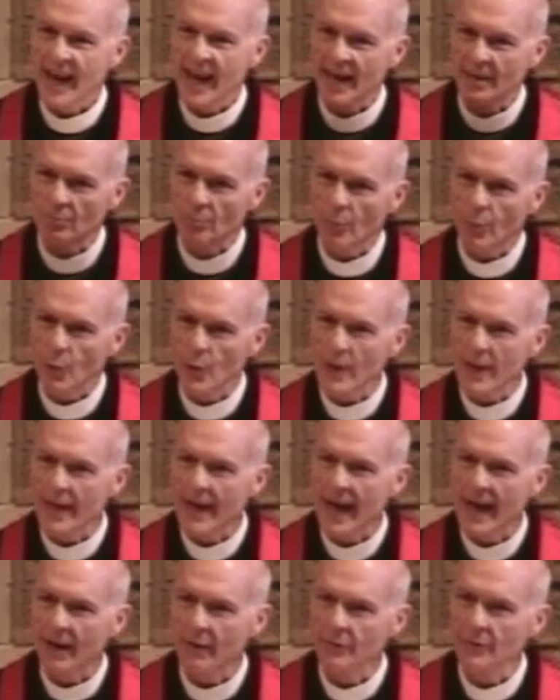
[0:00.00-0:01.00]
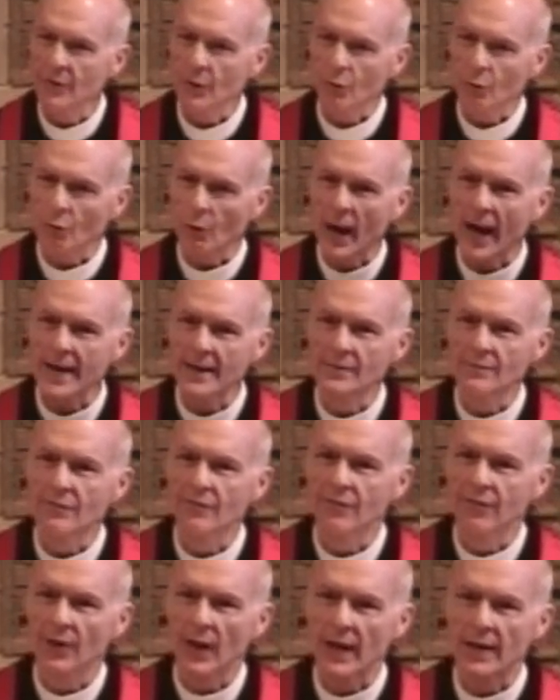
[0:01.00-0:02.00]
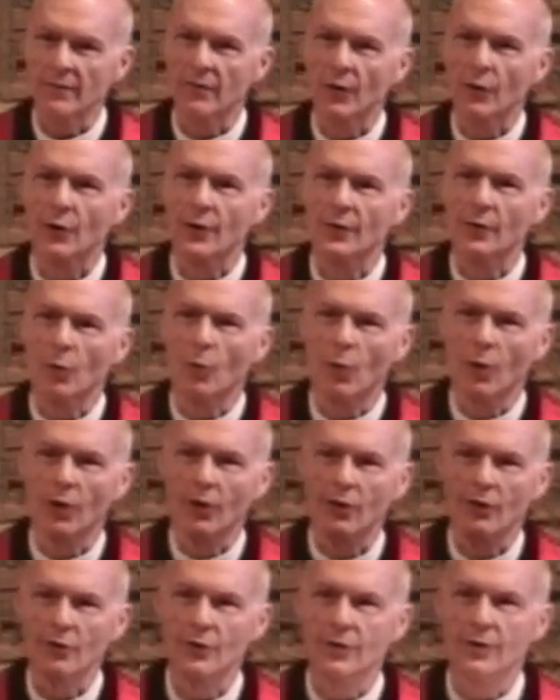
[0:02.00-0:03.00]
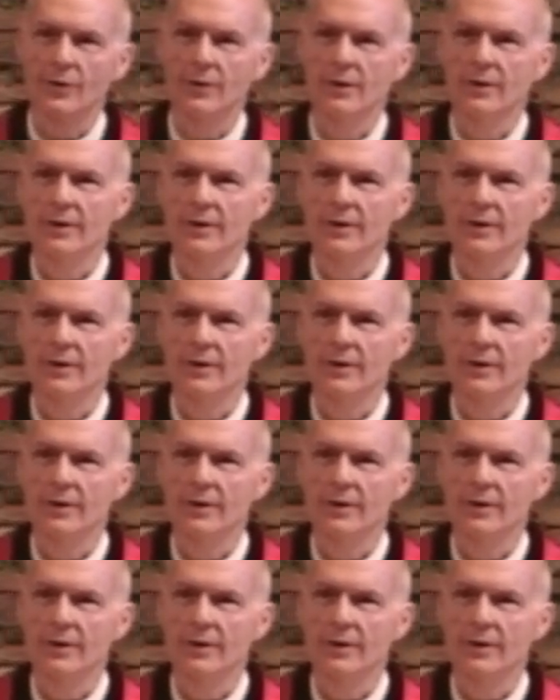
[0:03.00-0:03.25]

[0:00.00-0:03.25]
and bring out the right flavor in the world.